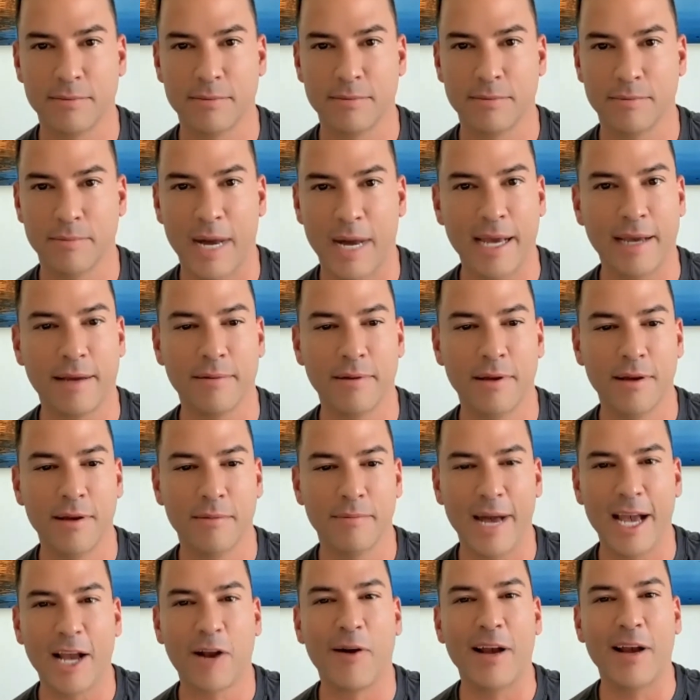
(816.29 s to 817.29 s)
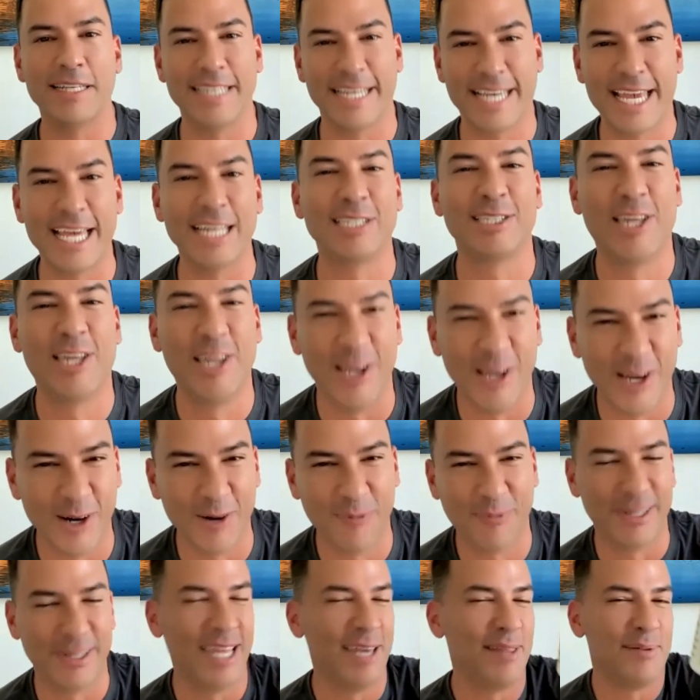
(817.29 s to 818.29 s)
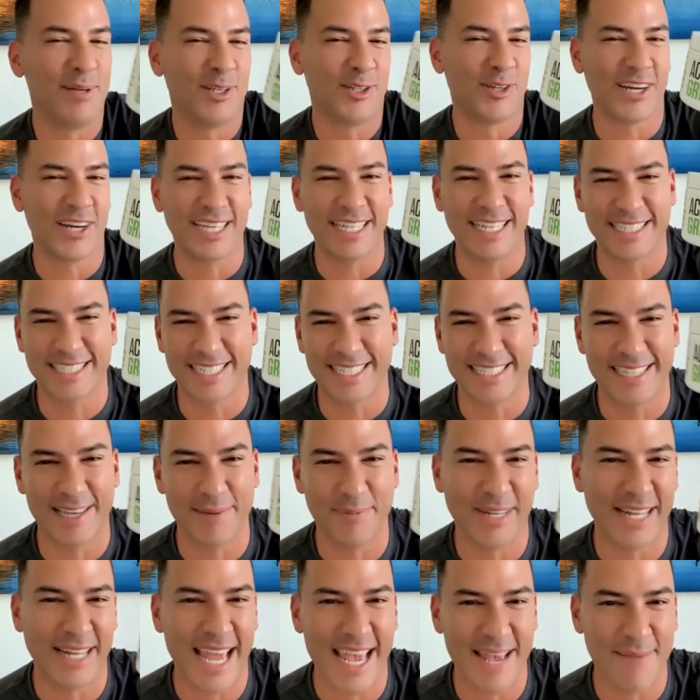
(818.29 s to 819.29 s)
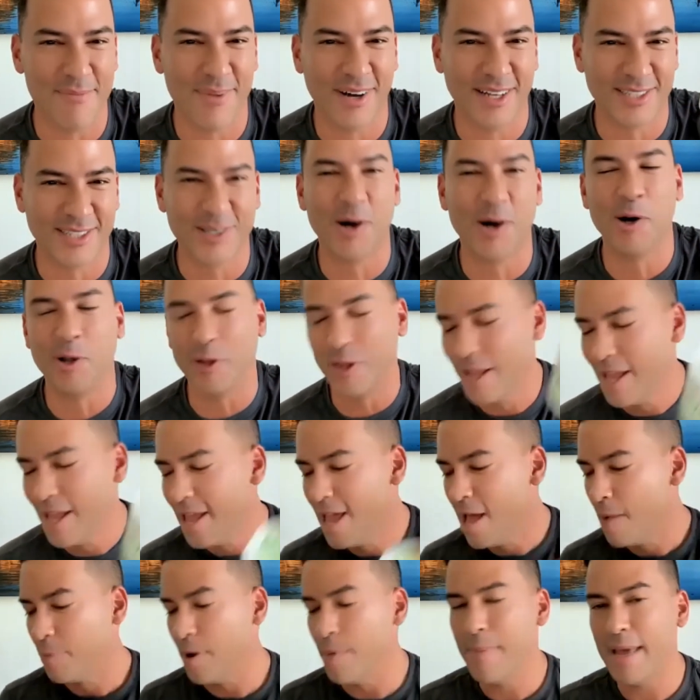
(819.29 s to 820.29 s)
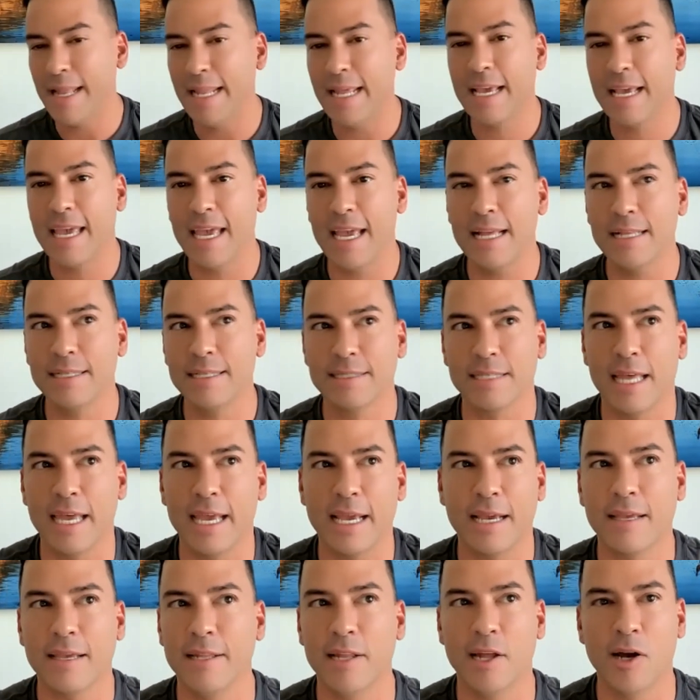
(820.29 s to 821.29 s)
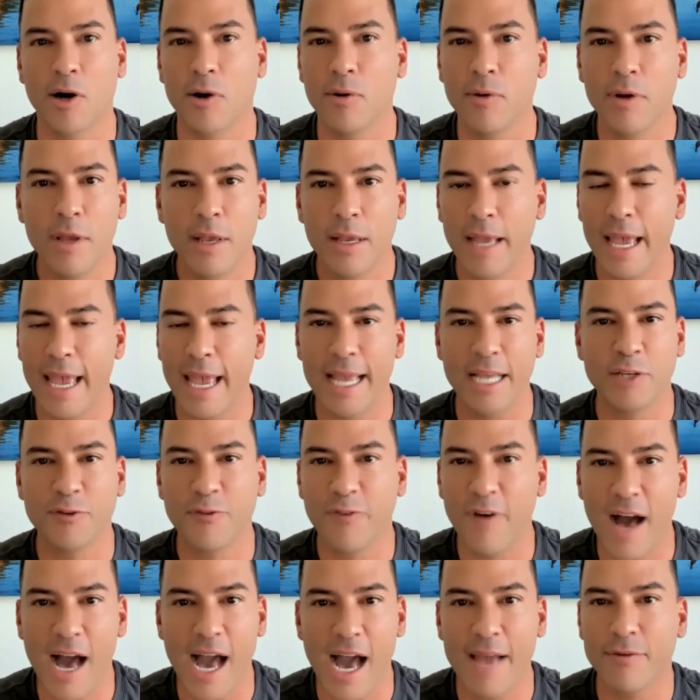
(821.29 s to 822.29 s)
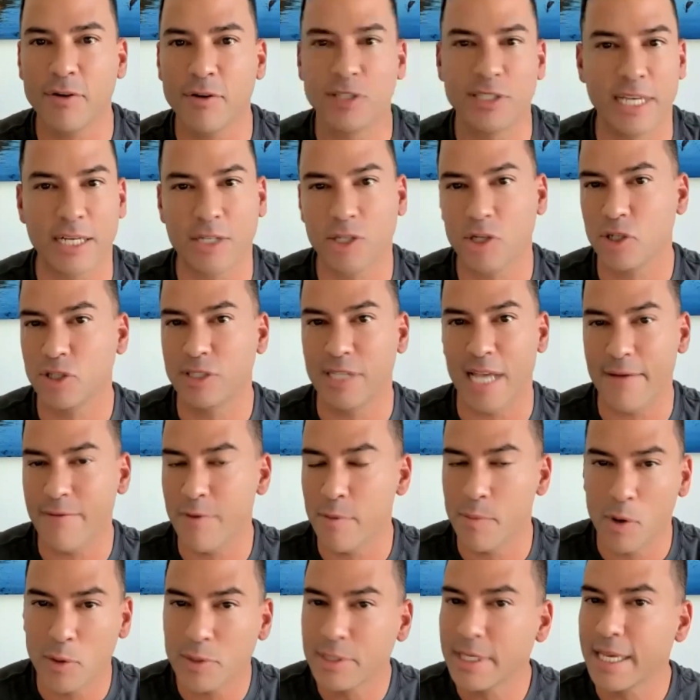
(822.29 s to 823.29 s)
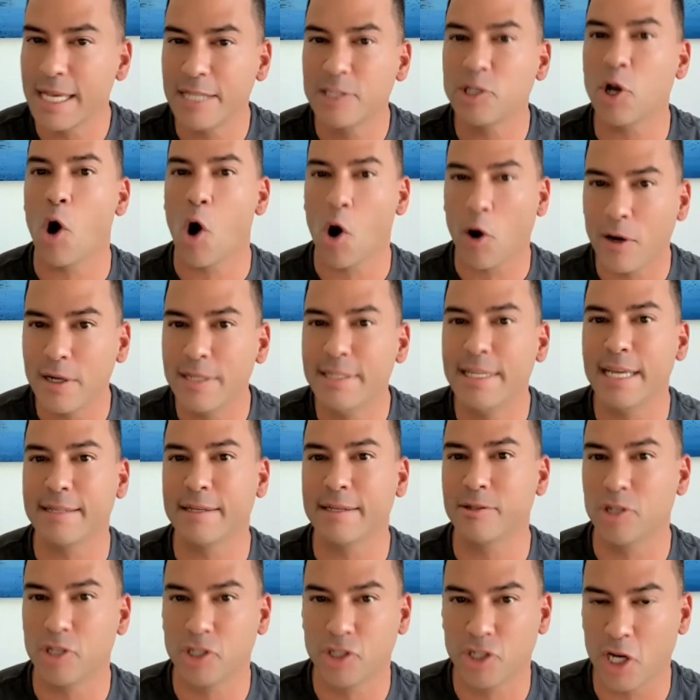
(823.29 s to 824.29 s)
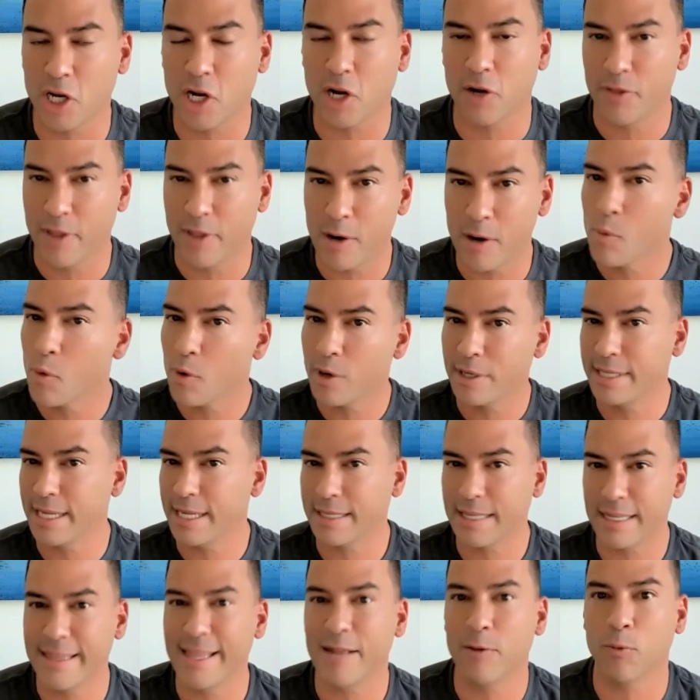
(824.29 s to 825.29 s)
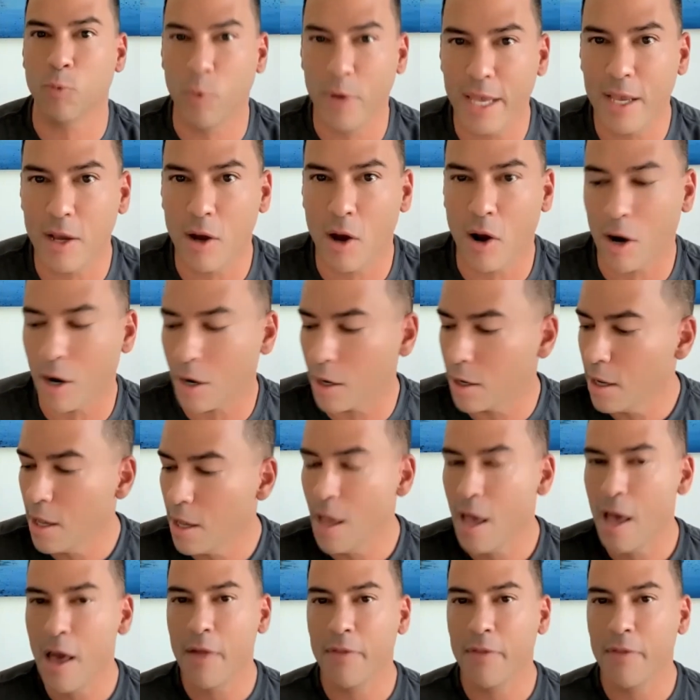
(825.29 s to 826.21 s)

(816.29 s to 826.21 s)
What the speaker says: My crazy kids do, but they've been drinking this since they've been 8 months old. But many kids, like, age 5 or 6 or 7, most kids are addicted to sugar. They're more addicted than we are.